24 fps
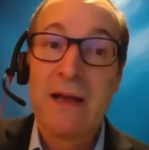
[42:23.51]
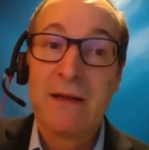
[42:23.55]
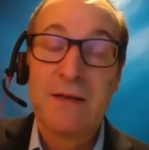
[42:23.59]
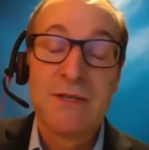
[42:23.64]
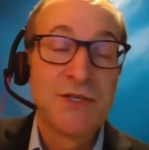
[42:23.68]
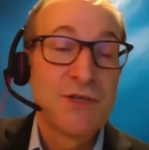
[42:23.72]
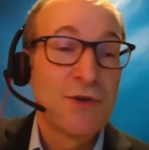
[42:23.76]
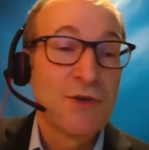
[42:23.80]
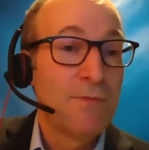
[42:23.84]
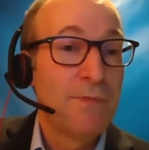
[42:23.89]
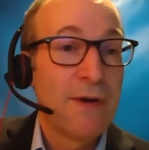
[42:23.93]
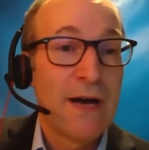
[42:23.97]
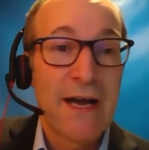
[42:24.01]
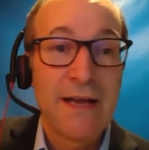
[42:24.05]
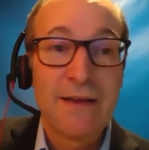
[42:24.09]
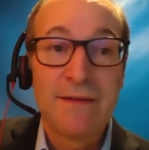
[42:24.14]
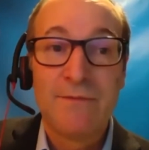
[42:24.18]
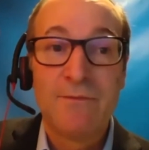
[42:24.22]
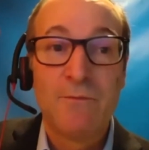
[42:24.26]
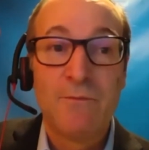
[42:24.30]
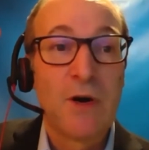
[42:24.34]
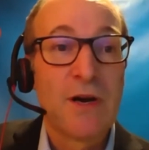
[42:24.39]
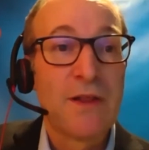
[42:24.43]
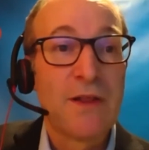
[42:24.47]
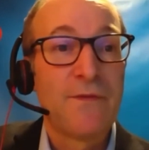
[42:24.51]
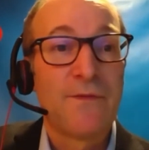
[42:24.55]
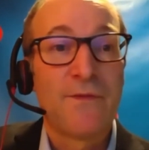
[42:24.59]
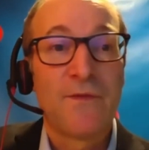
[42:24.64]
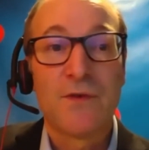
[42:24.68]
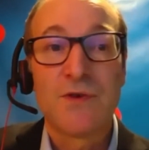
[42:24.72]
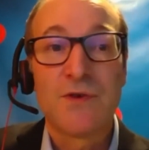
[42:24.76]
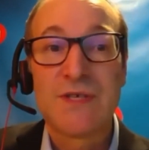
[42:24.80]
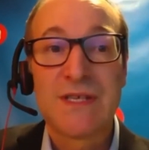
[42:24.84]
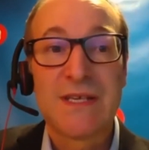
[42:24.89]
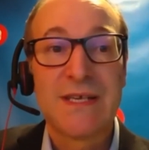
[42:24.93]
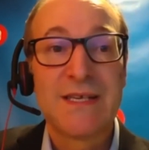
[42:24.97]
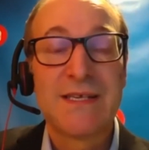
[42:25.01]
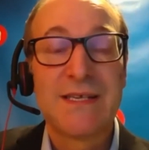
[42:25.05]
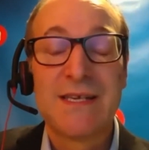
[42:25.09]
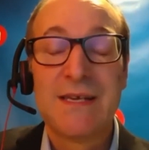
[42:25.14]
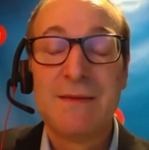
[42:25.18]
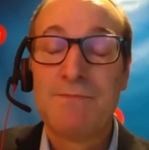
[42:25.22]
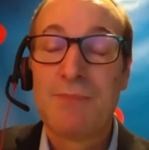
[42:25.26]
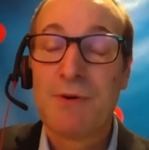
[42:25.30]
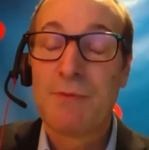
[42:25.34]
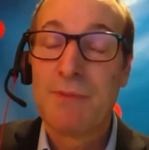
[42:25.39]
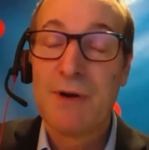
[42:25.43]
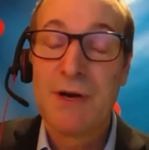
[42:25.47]
Joe Biden, one of the first things he
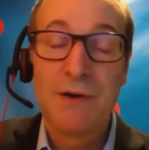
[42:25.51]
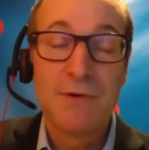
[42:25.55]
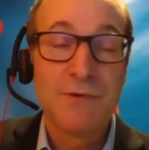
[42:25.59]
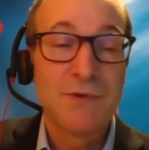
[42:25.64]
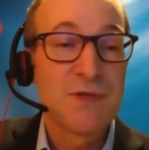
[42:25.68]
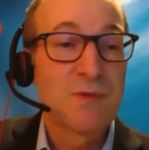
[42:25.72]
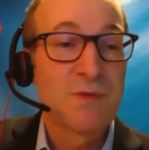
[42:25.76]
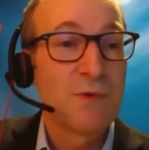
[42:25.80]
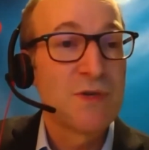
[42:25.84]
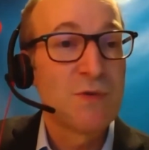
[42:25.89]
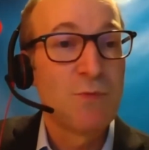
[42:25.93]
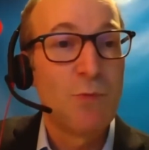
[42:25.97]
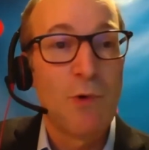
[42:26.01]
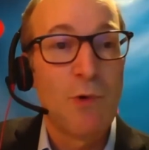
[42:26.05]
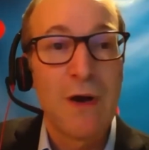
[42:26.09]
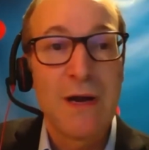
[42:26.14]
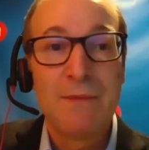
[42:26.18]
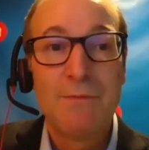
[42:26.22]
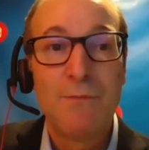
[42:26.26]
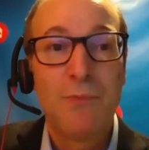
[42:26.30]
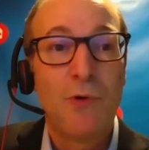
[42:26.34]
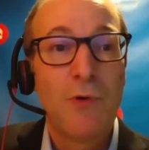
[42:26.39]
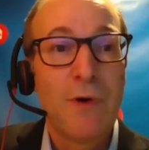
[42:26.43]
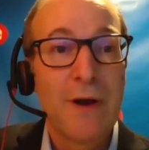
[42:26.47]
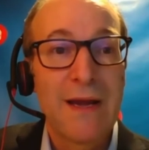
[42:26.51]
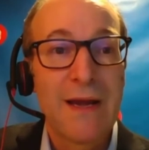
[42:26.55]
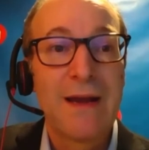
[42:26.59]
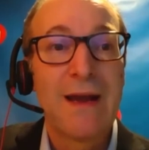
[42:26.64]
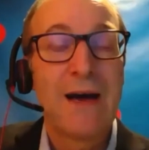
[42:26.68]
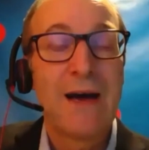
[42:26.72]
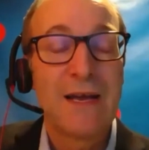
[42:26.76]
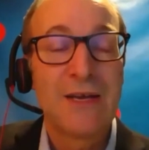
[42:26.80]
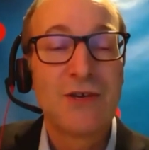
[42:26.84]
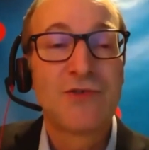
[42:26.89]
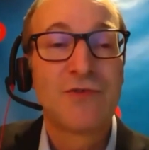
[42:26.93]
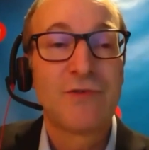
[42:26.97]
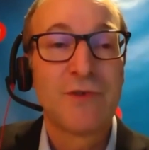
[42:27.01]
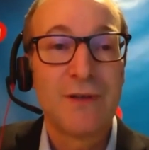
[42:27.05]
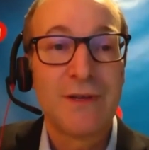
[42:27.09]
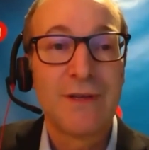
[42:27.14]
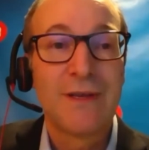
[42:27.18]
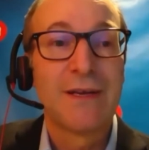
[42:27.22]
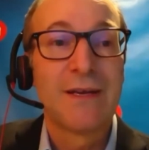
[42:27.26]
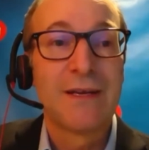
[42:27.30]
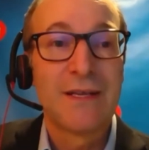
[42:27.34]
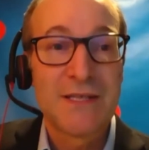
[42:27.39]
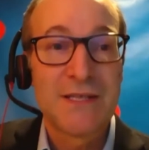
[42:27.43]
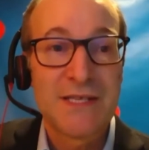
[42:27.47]
proposed was $1.9
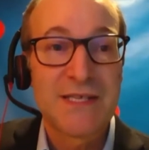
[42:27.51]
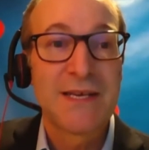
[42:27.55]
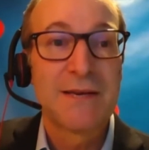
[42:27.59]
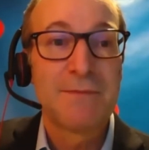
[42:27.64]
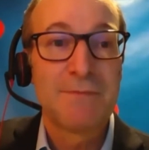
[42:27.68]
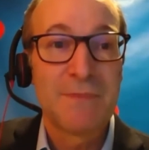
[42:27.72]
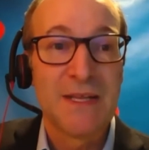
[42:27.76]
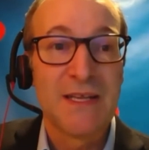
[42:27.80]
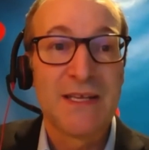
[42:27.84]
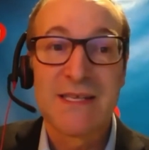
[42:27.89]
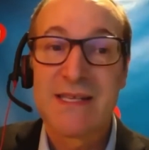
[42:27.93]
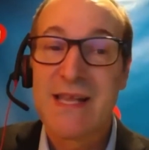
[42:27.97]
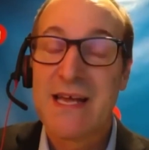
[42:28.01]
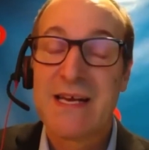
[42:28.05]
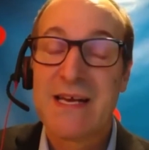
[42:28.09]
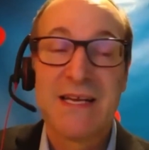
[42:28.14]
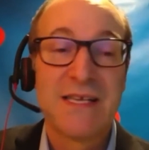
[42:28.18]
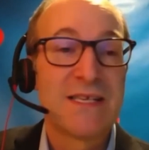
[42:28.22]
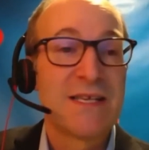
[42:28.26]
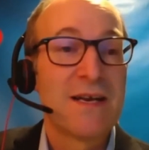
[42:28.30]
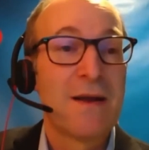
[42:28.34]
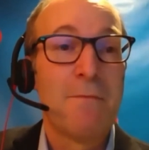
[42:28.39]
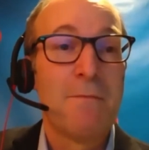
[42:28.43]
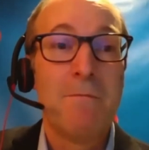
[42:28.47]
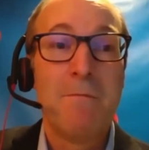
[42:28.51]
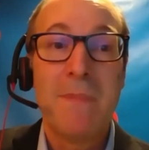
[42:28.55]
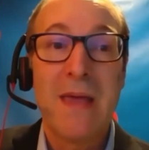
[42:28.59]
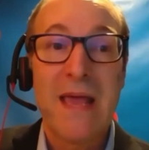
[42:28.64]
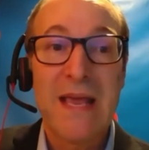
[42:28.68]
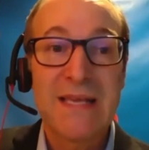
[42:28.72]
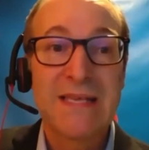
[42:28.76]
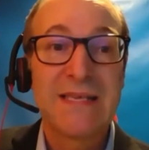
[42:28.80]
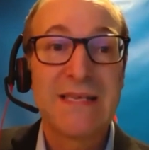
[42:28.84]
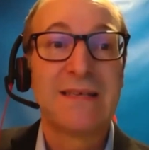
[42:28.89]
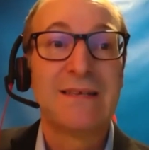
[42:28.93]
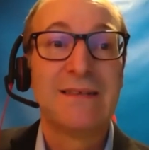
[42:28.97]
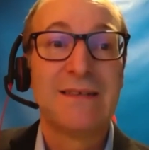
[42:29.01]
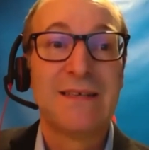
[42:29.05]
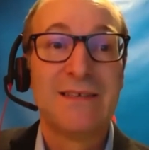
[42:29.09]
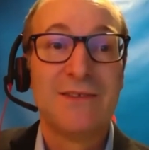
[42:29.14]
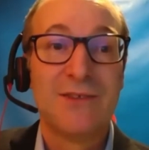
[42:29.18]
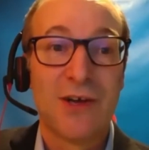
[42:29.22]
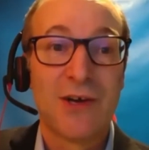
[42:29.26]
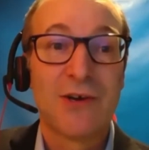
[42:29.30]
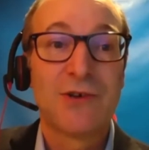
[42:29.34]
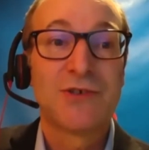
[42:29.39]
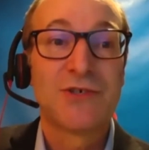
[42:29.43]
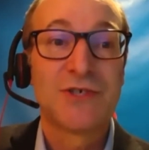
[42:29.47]
trillion in stimulus. That is an amazingly
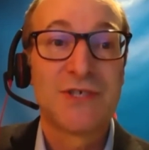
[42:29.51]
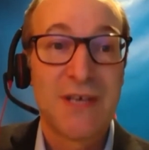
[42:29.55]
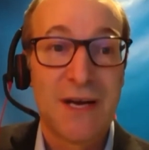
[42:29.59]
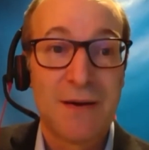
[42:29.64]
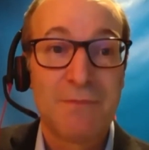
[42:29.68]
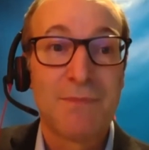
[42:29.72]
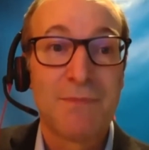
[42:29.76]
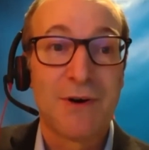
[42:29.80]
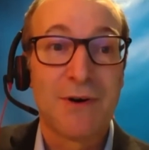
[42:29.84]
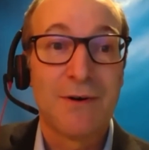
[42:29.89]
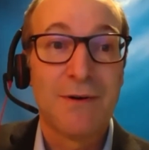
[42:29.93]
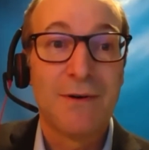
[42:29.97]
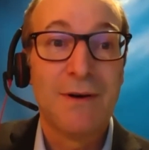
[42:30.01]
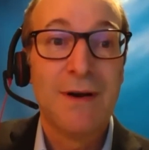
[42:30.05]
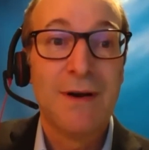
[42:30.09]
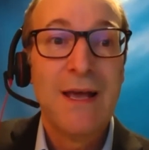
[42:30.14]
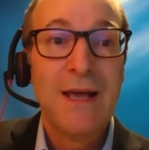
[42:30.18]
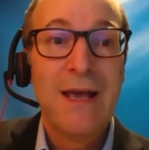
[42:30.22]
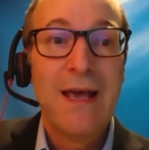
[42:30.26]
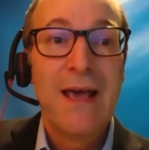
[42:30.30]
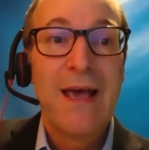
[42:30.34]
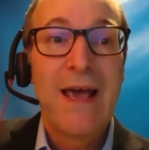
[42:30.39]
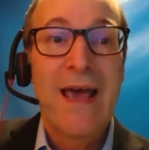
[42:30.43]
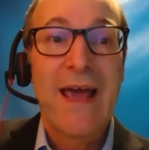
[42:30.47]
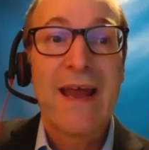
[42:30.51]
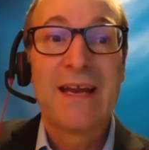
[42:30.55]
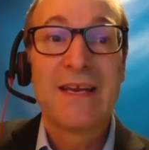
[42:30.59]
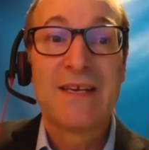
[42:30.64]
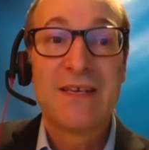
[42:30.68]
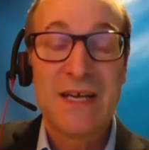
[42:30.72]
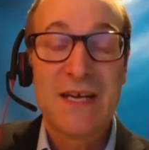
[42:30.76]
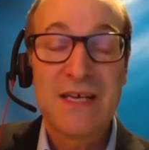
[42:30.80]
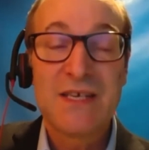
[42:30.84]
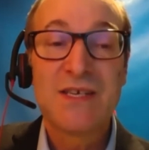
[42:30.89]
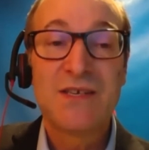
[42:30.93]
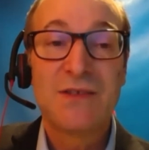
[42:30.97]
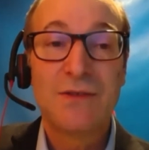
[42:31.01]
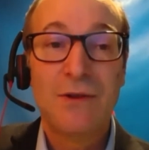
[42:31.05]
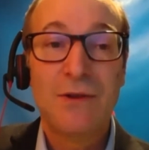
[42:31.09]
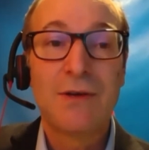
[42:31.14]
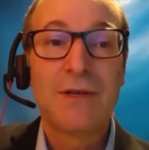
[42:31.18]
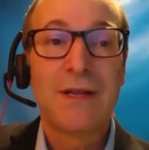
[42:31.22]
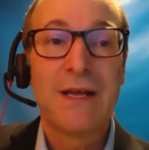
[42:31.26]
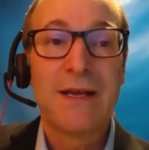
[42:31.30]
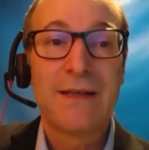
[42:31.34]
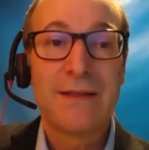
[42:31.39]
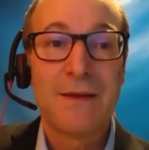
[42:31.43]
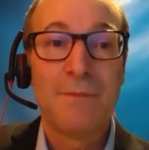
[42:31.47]
large number, and it does
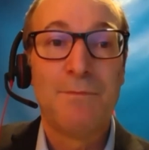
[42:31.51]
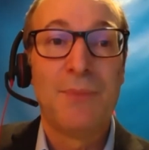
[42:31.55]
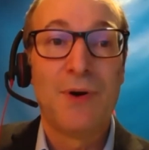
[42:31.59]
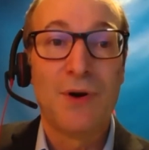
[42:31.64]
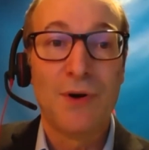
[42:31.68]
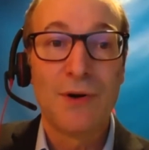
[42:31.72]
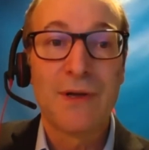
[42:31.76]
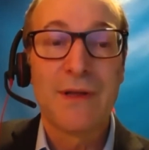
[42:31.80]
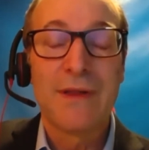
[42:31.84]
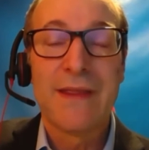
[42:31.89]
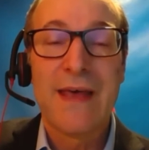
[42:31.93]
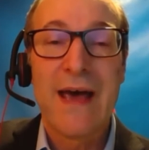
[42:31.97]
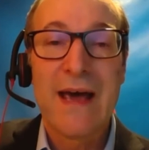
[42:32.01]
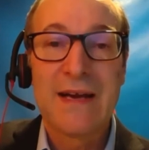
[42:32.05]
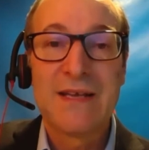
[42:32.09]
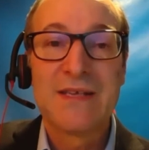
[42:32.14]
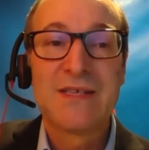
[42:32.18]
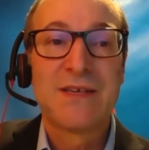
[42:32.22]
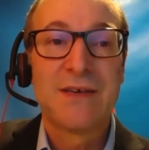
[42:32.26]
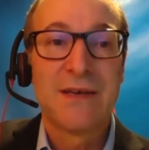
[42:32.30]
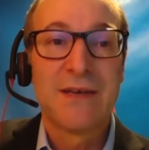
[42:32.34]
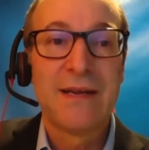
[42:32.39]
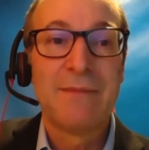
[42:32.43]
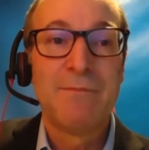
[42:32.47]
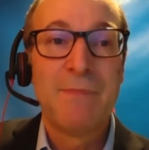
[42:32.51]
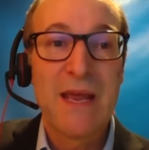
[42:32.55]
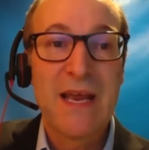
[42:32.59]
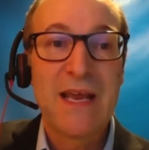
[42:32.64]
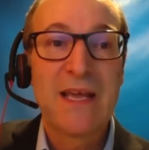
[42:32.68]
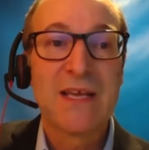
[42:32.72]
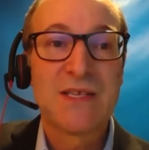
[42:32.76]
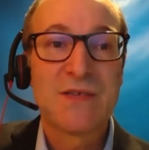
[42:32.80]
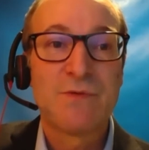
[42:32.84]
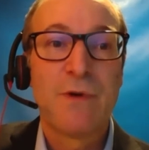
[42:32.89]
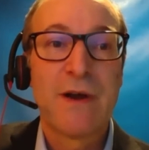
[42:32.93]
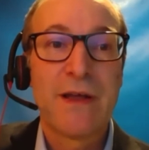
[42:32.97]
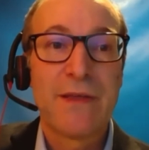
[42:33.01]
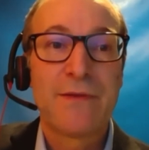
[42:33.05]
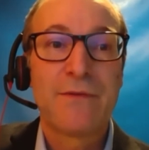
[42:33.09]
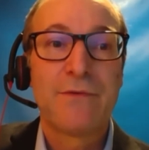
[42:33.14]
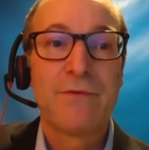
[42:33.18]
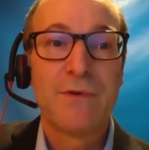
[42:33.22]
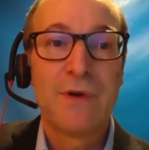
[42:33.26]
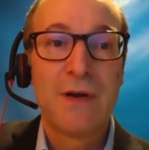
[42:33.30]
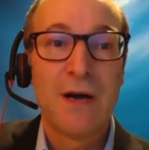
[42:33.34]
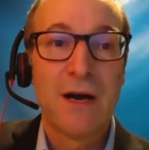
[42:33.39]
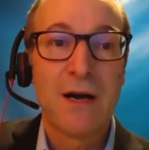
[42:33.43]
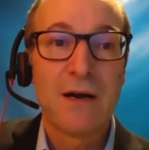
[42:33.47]
look like the bulk of that is going to make its way
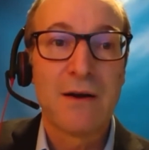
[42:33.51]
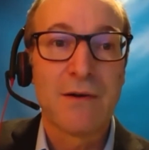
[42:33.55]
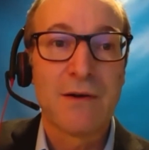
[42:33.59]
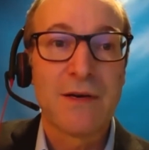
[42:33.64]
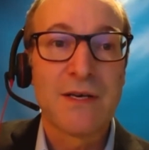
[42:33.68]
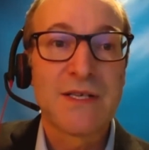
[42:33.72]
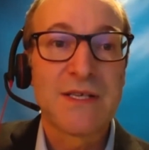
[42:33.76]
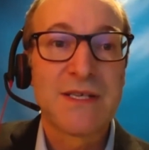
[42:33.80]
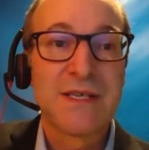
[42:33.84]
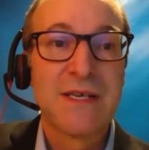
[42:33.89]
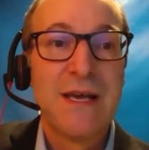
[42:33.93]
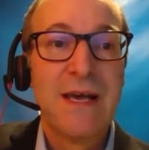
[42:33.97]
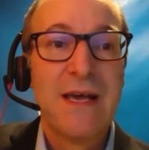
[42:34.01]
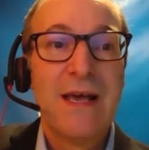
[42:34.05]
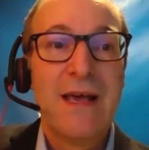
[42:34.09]
through Congress.